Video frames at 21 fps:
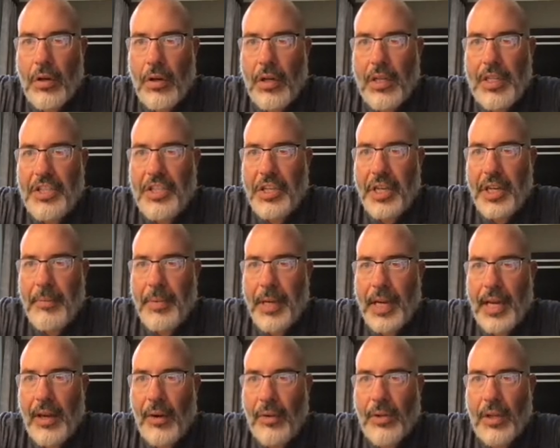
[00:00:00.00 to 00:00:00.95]
shape
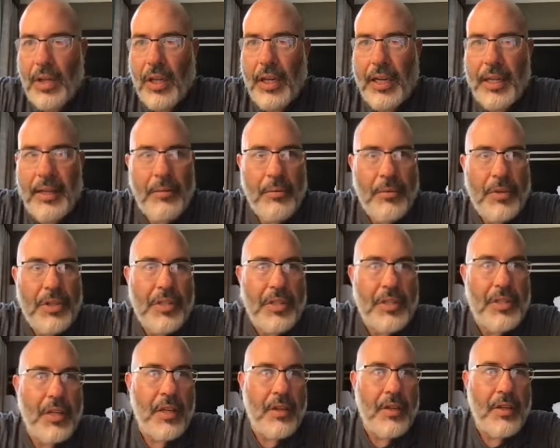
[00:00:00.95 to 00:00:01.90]
outline, which
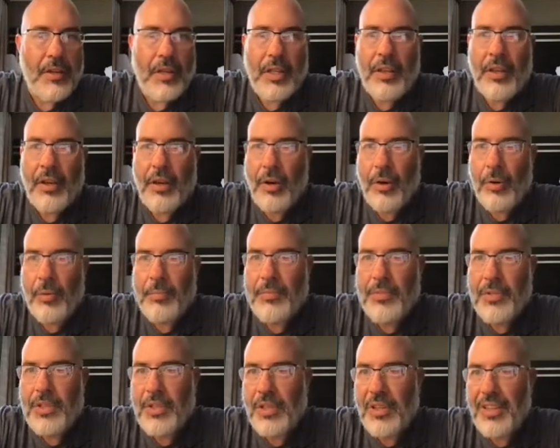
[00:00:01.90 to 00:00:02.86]
is underneath home.
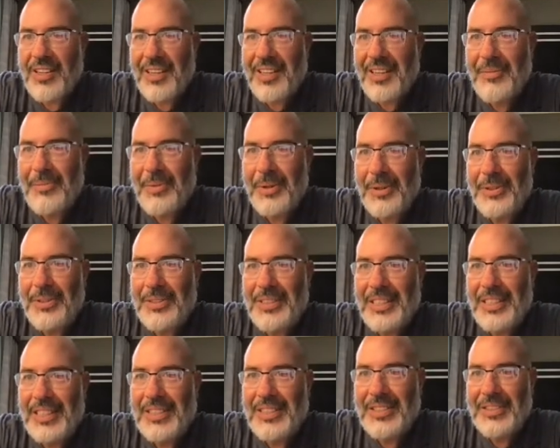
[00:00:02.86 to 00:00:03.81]
Sorry, I
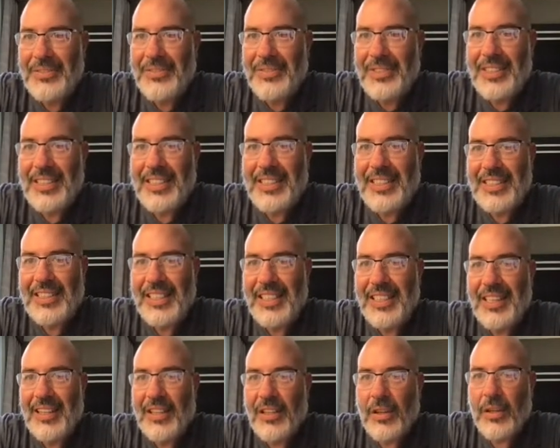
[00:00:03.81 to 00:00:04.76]
apologize for
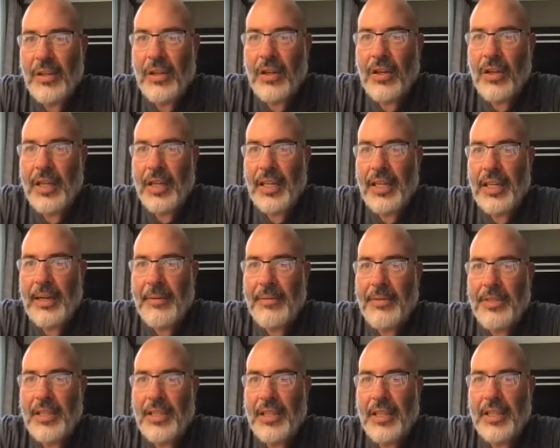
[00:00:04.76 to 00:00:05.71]
taking a little long. And now I'm
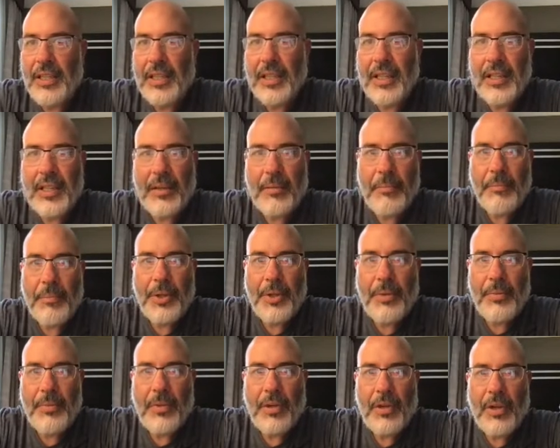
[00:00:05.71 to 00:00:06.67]
just going to click,
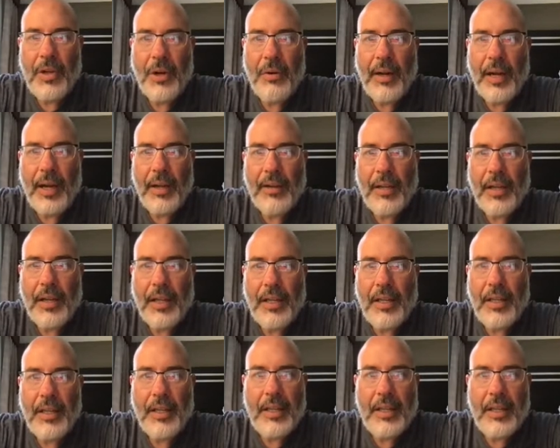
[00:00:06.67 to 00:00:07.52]
boom, no outline.